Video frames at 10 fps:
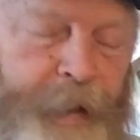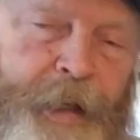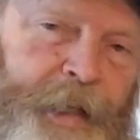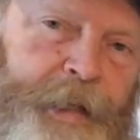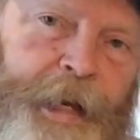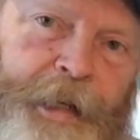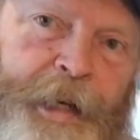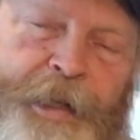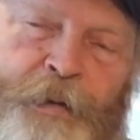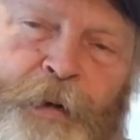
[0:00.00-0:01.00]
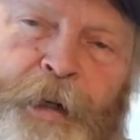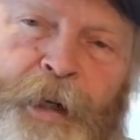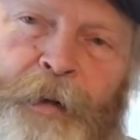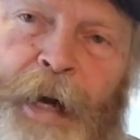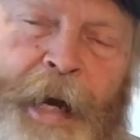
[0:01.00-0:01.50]
Is that a yes or a
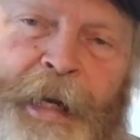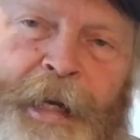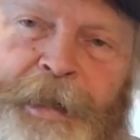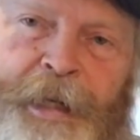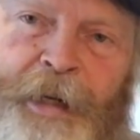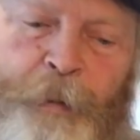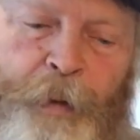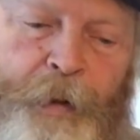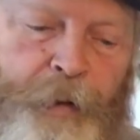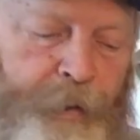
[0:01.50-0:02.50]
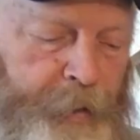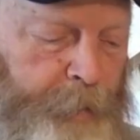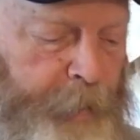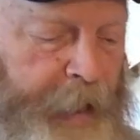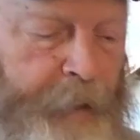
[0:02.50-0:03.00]
no? I can't tell with her
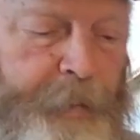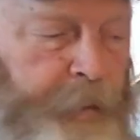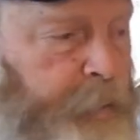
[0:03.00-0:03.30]
sometimes.